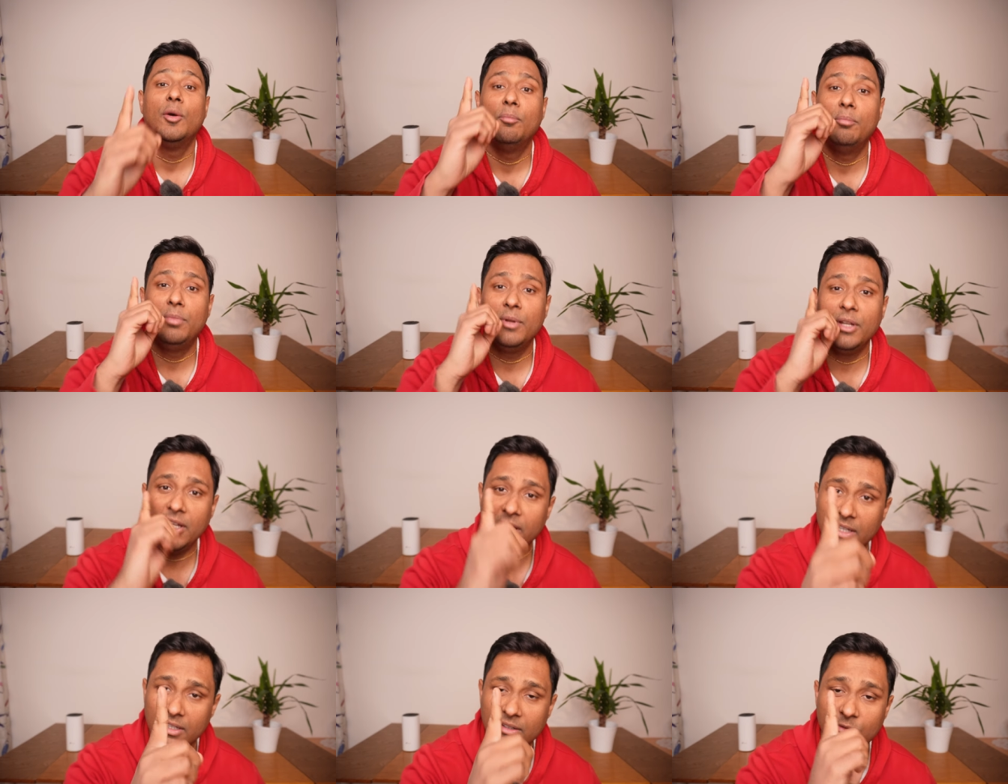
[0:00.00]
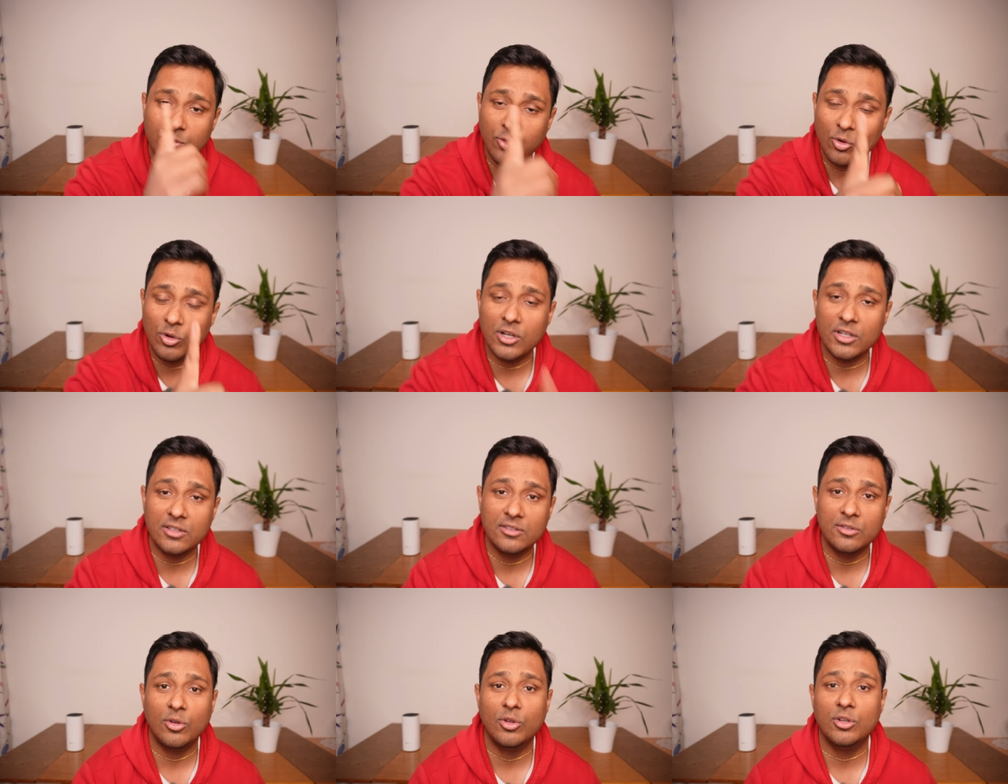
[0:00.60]
please
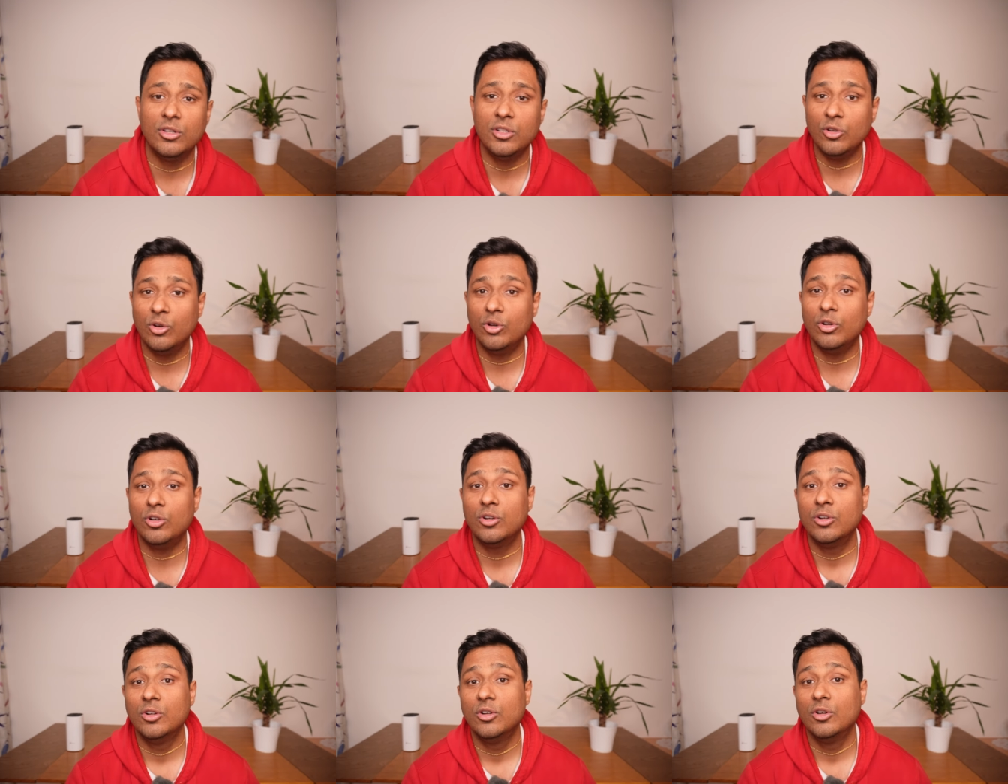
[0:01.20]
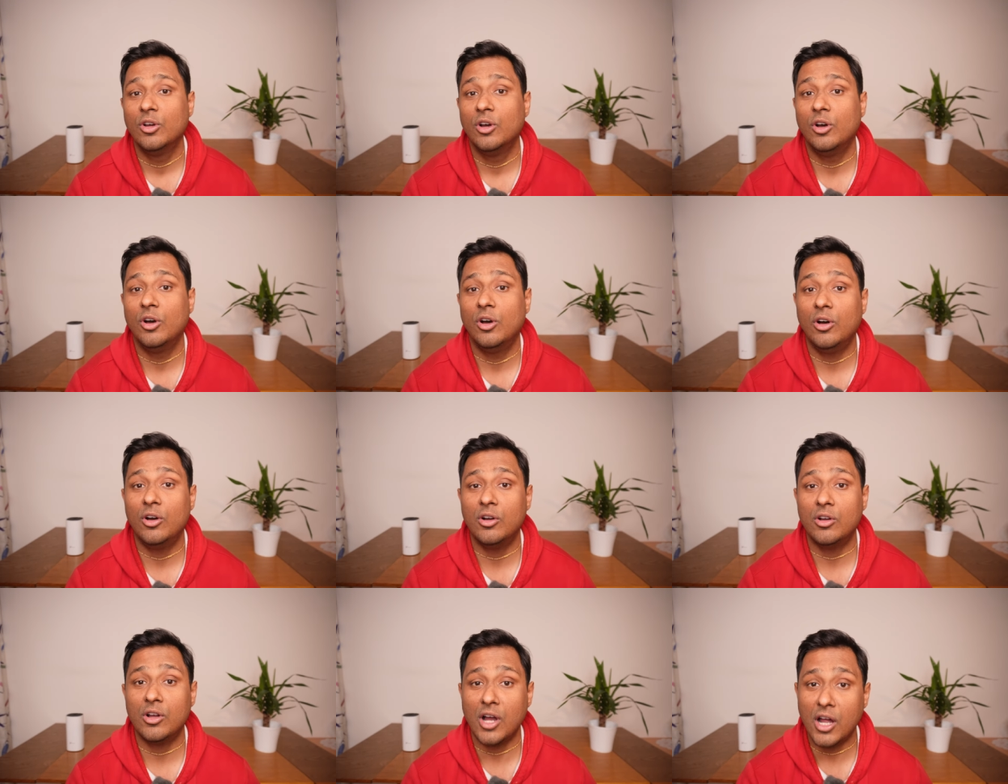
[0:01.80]
focus on your
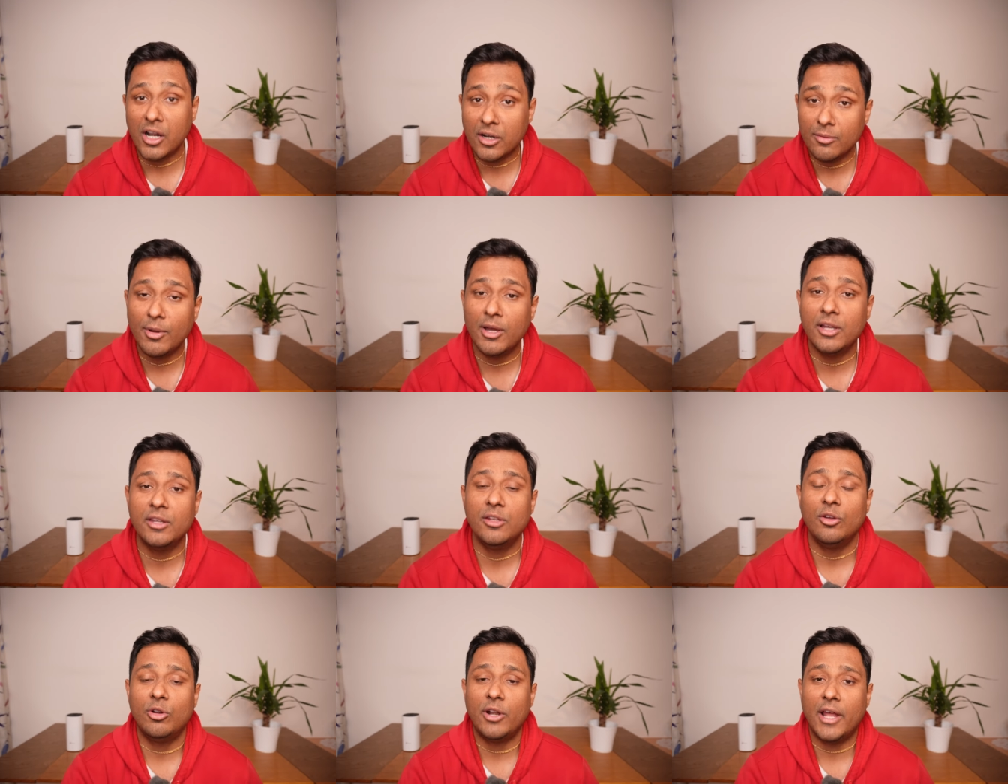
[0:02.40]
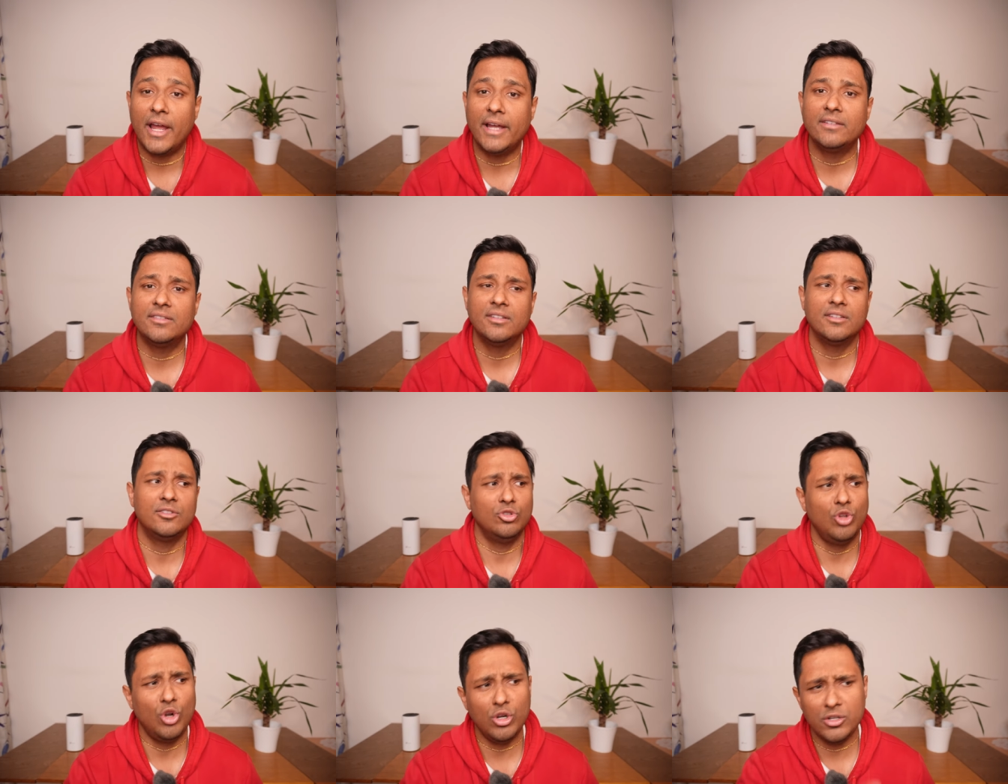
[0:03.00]
karma, your
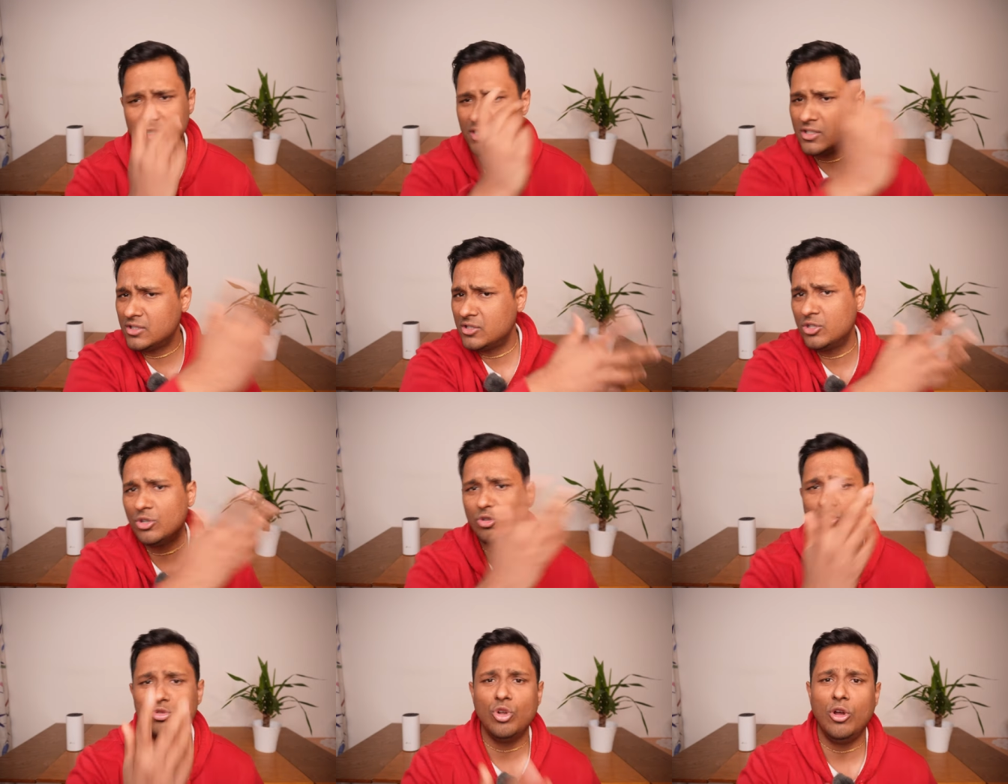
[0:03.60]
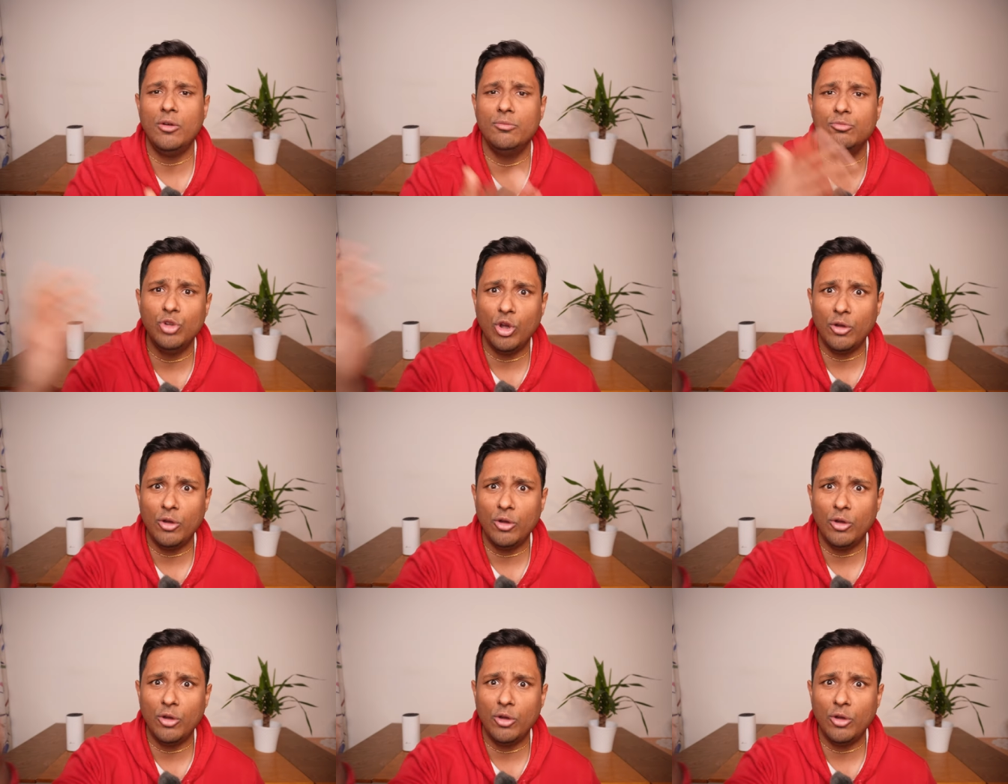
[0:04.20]
actions, not just your job.